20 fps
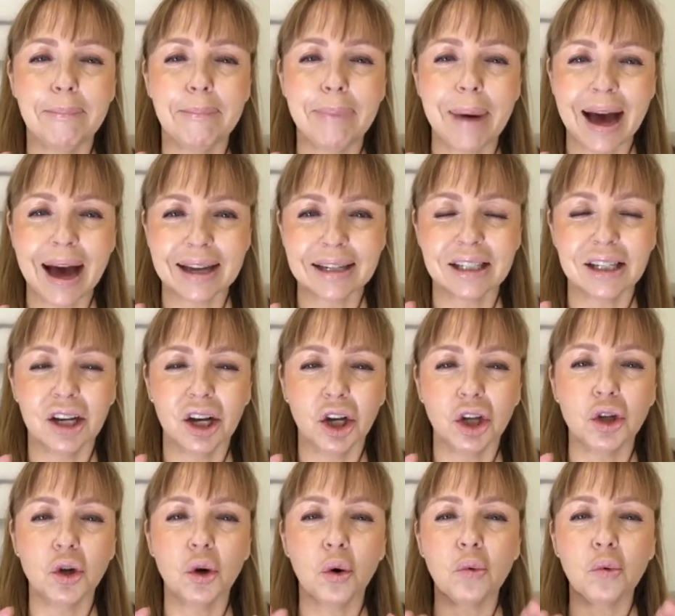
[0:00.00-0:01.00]
But
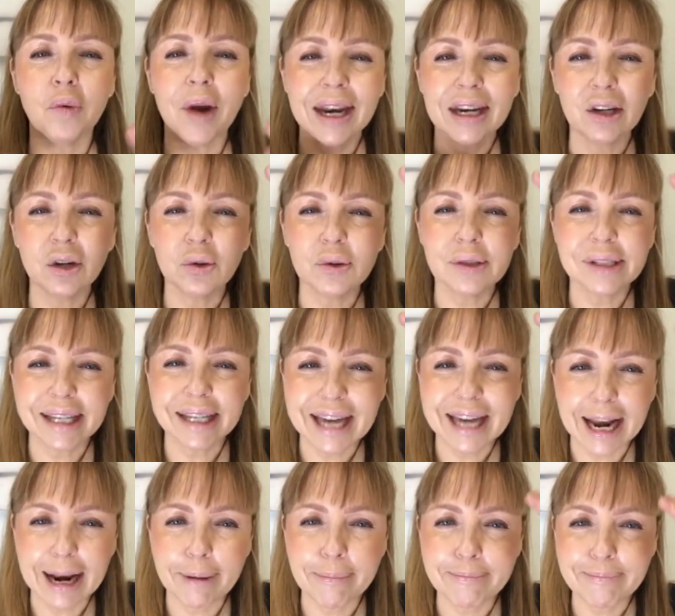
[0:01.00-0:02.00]
your retinols are
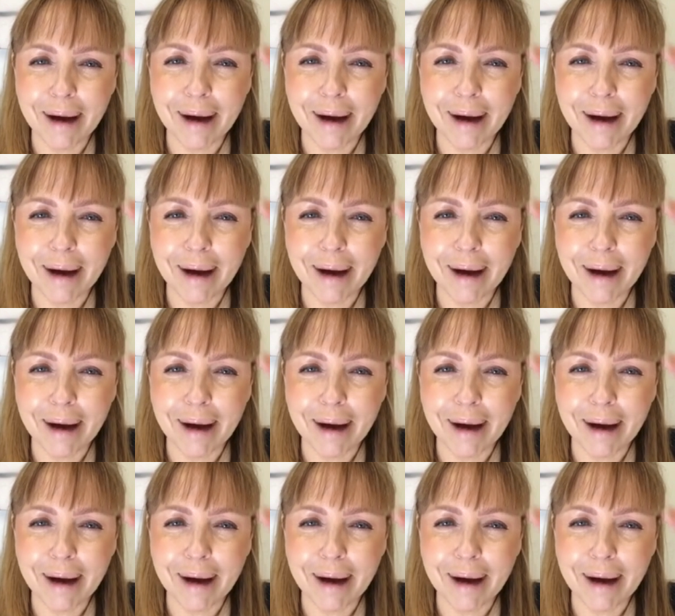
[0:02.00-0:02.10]
going to